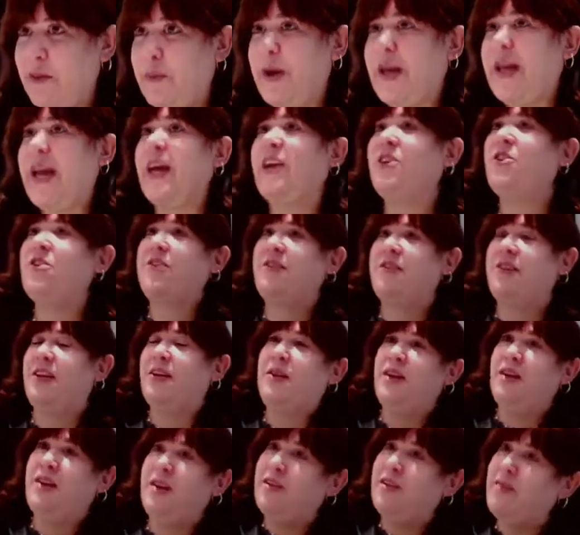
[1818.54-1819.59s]
We can't just
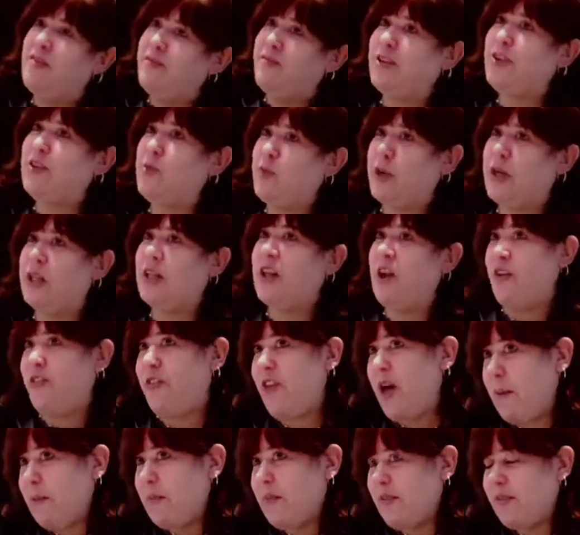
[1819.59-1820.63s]
sit and twiddle our
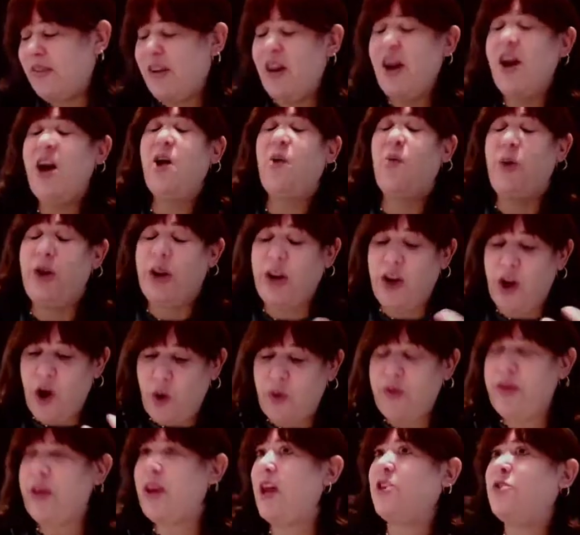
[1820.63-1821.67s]
thumbs. We
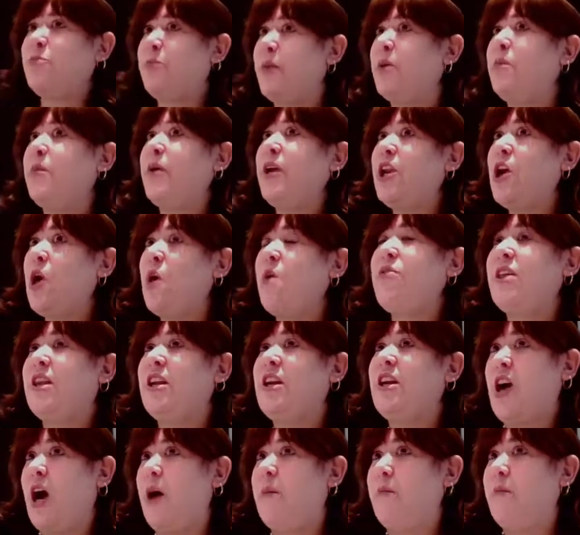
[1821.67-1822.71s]
know that, but we know that
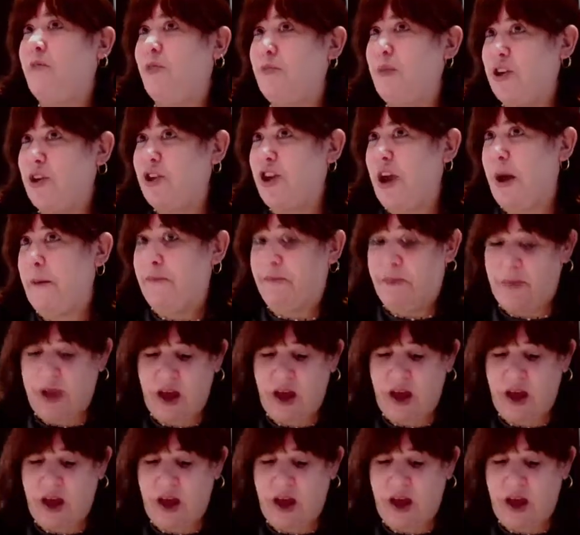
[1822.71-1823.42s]
it comes from Hashem.